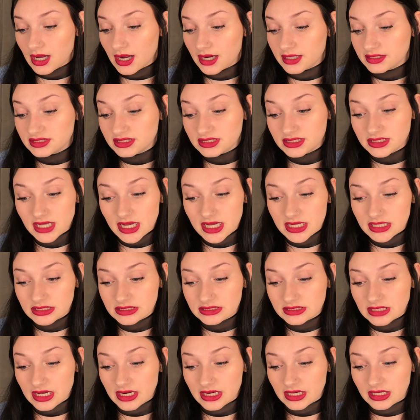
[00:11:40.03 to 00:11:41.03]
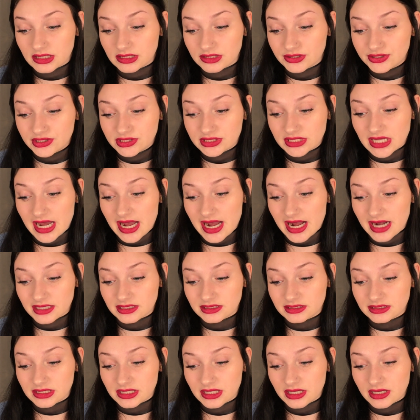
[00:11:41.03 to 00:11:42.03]
It says that it clears
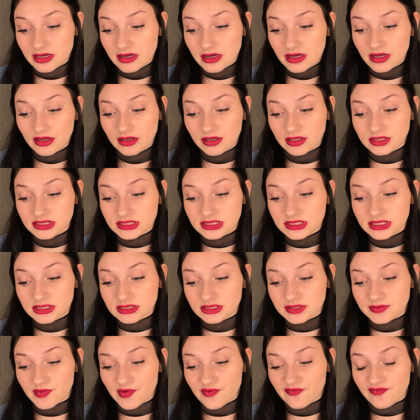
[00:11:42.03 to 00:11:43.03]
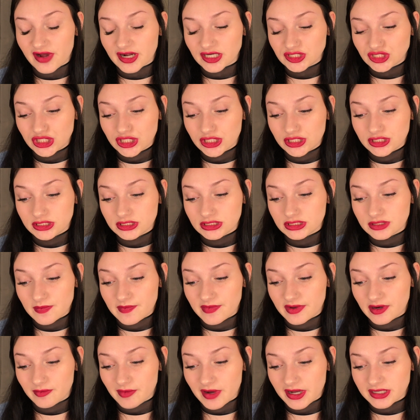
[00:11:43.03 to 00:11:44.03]
acne, conceals imperfections,
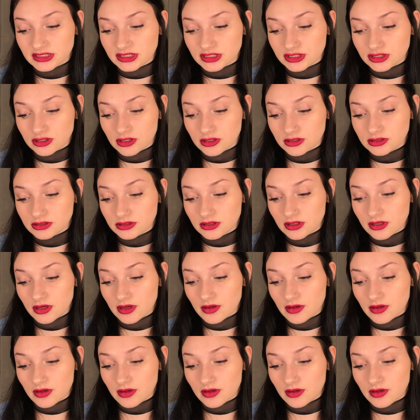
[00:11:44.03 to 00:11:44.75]
minimizes look